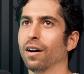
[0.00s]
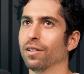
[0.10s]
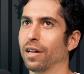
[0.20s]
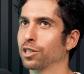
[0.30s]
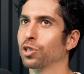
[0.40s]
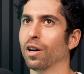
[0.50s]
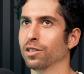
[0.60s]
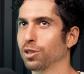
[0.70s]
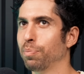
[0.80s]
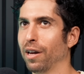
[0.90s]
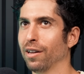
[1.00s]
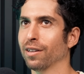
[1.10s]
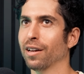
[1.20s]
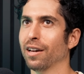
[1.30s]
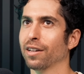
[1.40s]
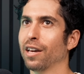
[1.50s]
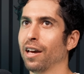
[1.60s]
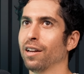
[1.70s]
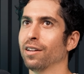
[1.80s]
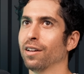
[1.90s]
electron spin
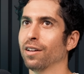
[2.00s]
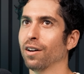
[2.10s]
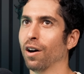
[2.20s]
can